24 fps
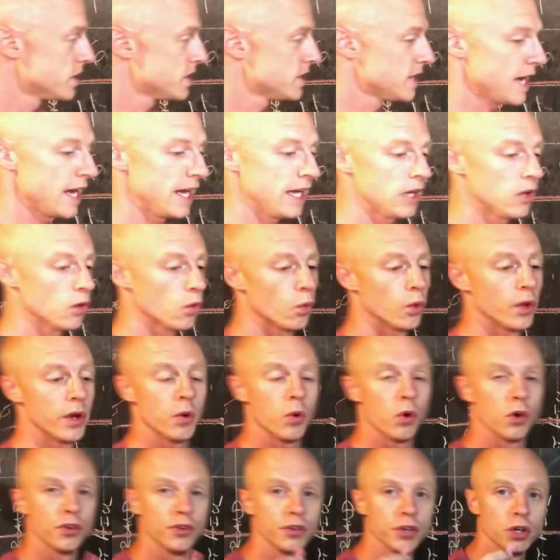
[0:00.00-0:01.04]
sake, we
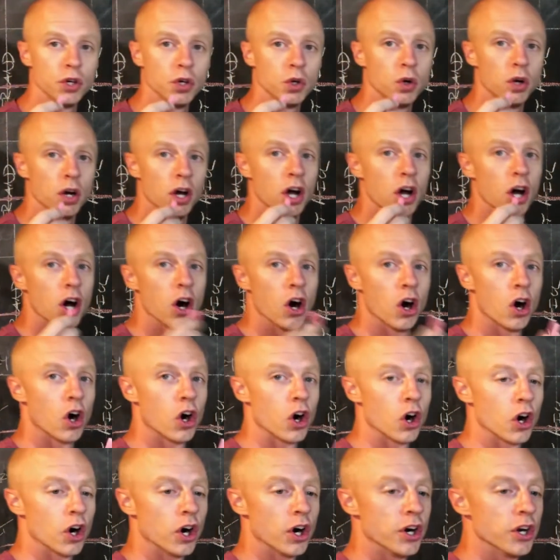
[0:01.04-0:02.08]
will do
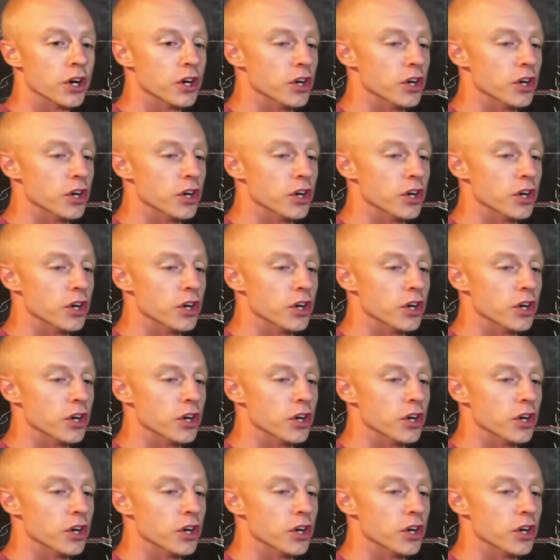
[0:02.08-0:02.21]
our